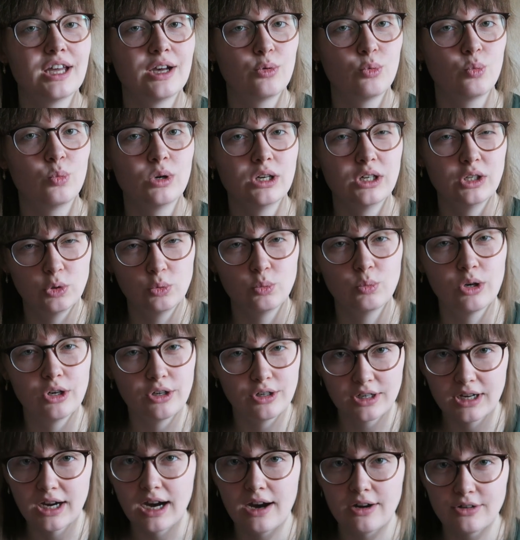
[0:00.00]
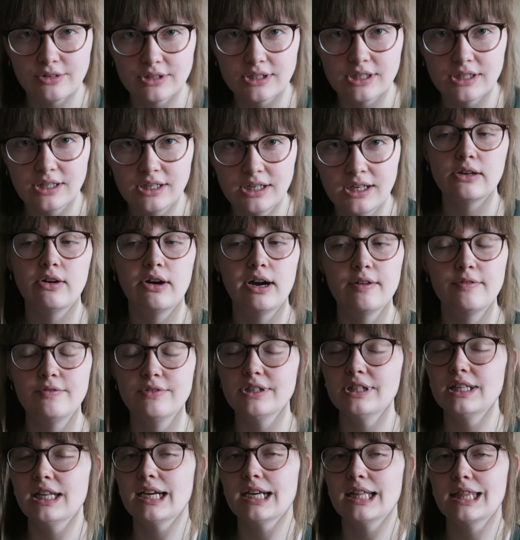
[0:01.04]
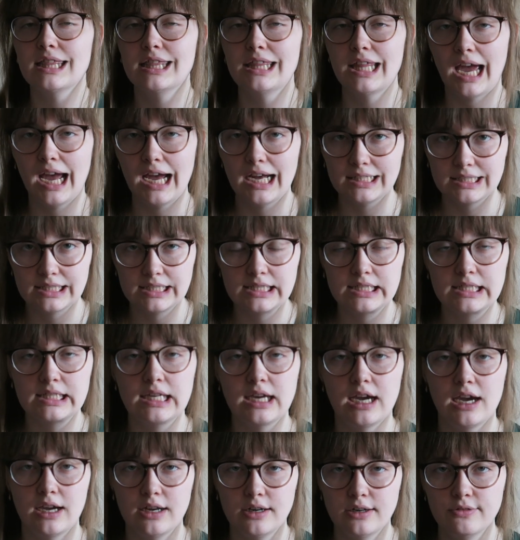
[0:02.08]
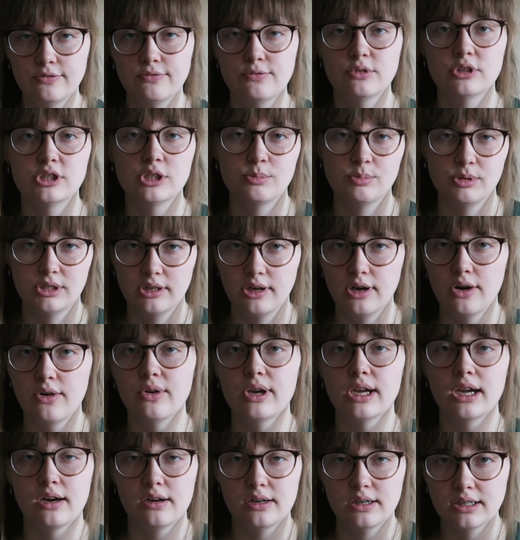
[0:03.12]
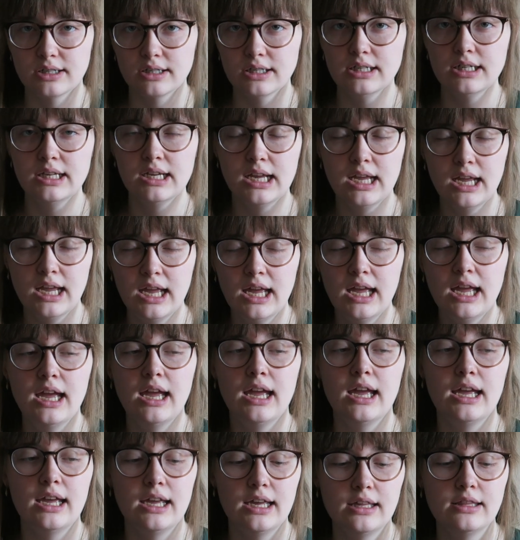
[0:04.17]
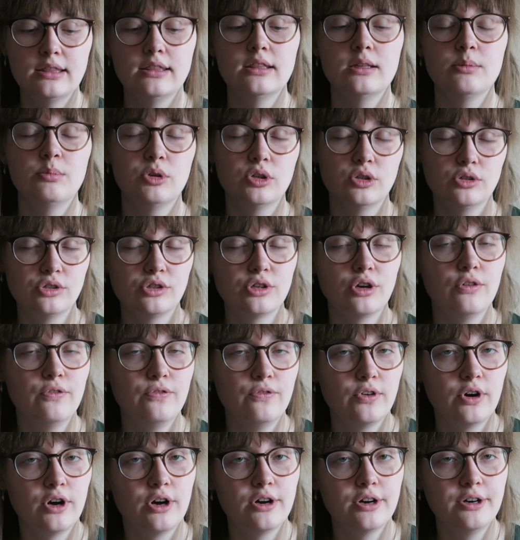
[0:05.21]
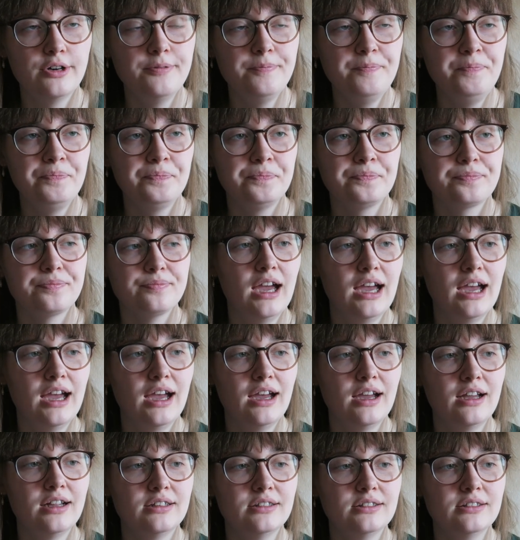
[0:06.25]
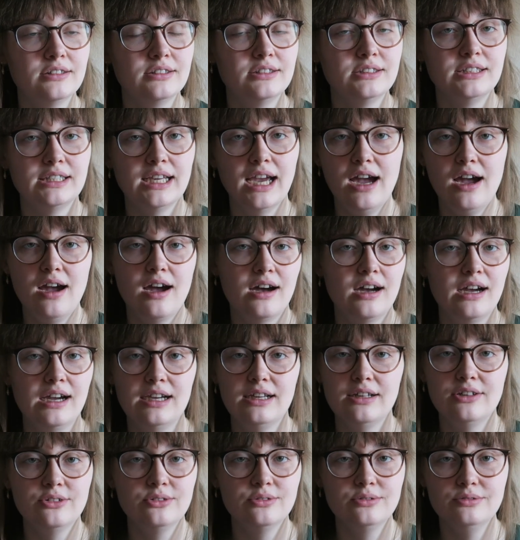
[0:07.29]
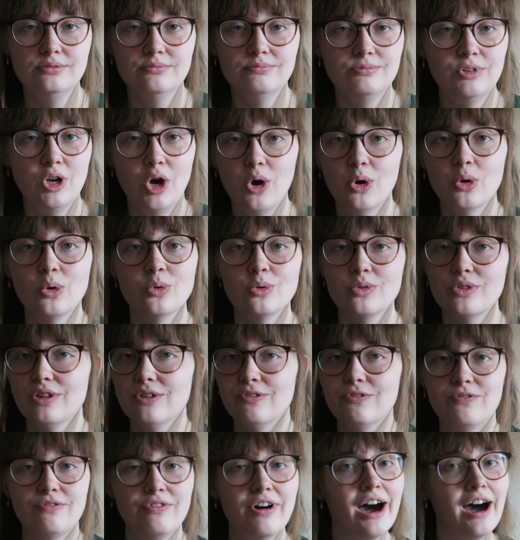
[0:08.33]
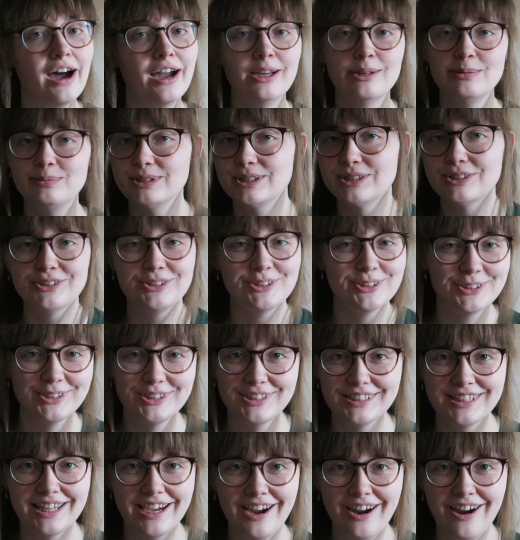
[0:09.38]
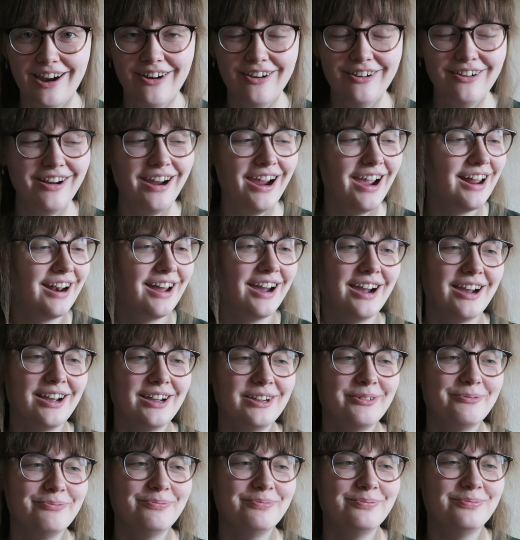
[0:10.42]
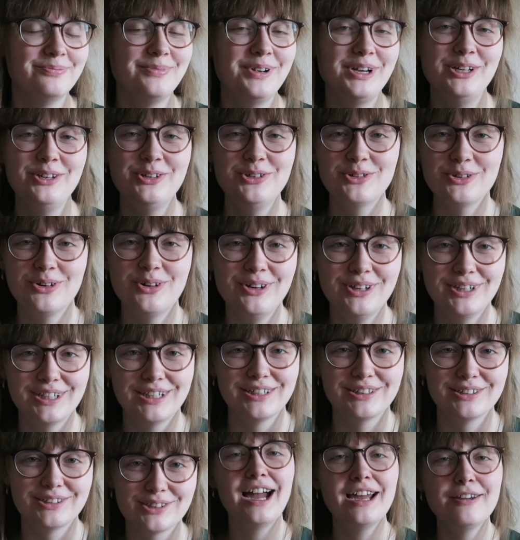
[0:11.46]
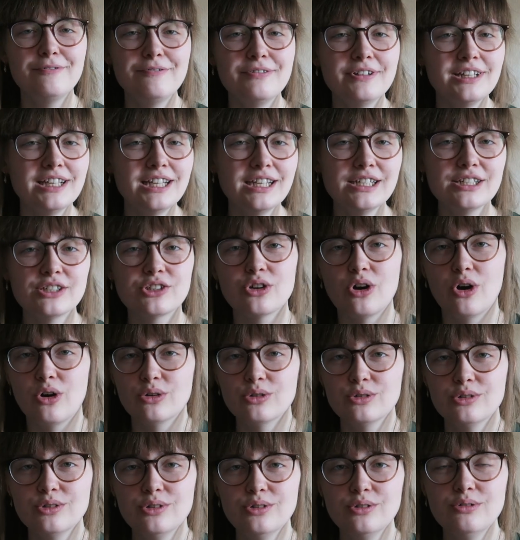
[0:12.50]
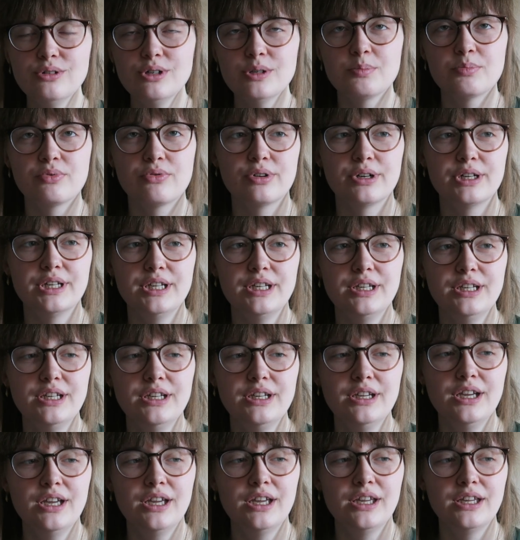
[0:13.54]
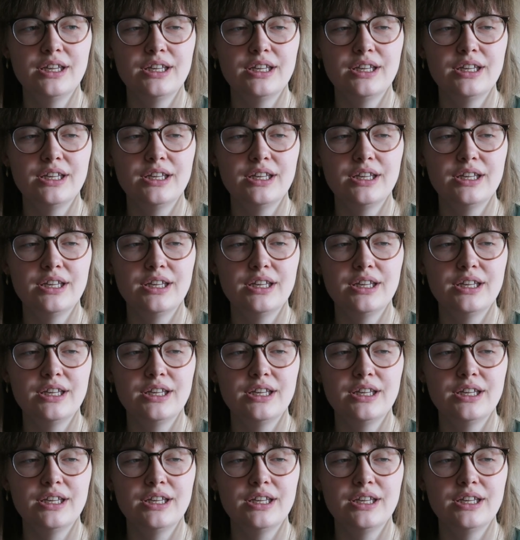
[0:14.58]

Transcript: that will work out. So I feel like that's kind of what's been going on in the book so far. And yeah, I don't know, the vibes are just there and I'm enjoying it. I feel like it's also a pretty